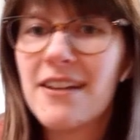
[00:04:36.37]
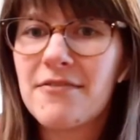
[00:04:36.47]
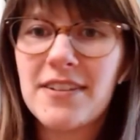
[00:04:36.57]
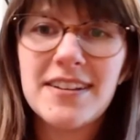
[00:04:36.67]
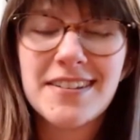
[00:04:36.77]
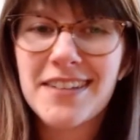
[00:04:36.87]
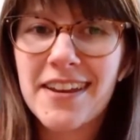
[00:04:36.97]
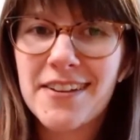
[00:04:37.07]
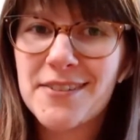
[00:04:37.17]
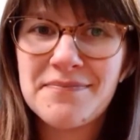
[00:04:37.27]
every
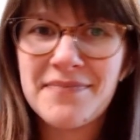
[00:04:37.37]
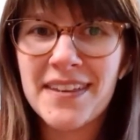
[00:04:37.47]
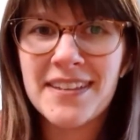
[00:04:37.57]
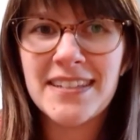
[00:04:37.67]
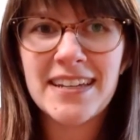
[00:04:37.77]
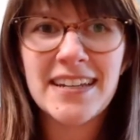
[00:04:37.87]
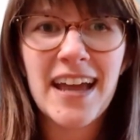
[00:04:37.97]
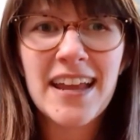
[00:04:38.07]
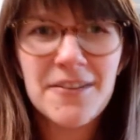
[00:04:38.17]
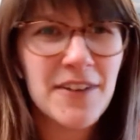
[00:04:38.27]
designer is going to
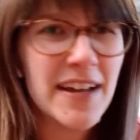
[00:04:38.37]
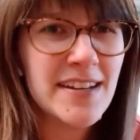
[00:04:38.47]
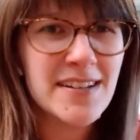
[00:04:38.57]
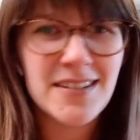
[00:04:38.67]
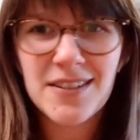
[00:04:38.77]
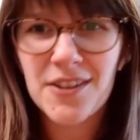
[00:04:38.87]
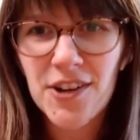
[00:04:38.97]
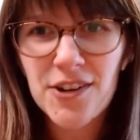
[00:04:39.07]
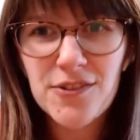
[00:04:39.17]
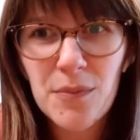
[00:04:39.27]
kind of find
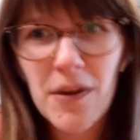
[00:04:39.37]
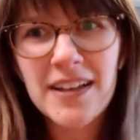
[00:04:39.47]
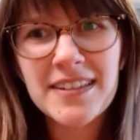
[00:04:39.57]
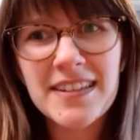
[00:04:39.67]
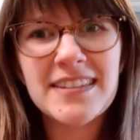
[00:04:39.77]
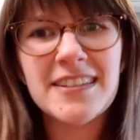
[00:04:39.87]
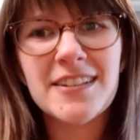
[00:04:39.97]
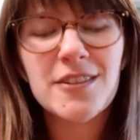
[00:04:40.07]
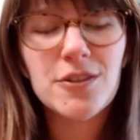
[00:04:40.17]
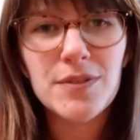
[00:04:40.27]
their own process
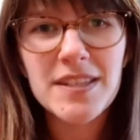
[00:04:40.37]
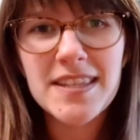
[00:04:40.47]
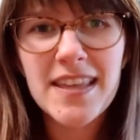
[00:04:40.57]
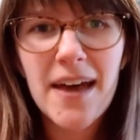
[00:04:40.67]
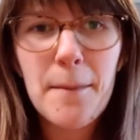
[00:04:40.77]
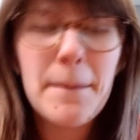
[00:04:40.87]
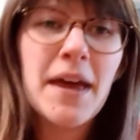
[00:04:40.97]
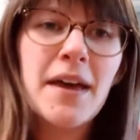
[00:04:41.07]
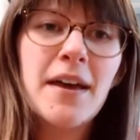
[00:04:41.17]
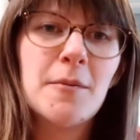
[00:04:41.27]
that suits them,
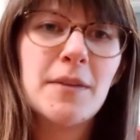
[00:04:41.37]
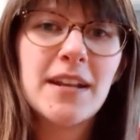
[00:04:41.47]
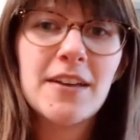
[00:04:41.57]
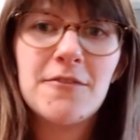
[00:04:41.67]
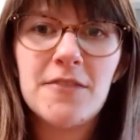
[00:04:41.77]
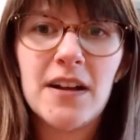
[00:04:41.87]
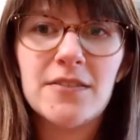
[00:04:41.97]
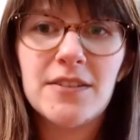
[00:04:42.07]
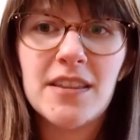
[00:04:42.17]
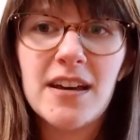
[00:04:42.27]
but I've
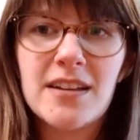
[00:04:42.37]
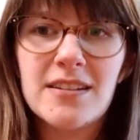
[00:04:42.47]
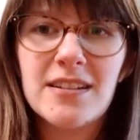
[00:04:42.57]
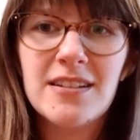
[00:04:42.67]
found that it